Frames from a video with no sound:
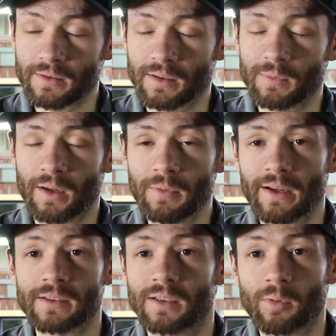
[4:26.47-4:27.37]
sometime
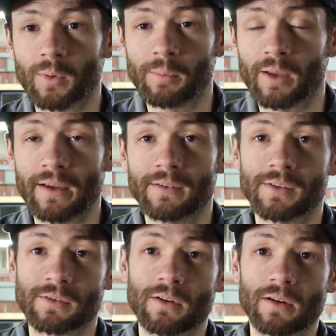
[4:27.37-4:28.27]
next summer, we plan to
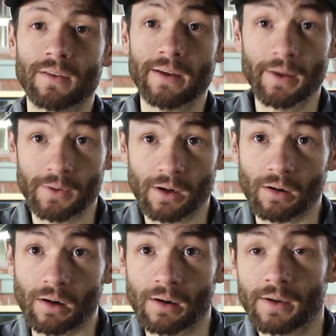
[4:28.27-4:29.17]
start on the other
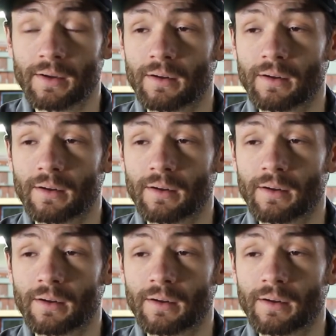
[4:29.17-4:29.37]
car.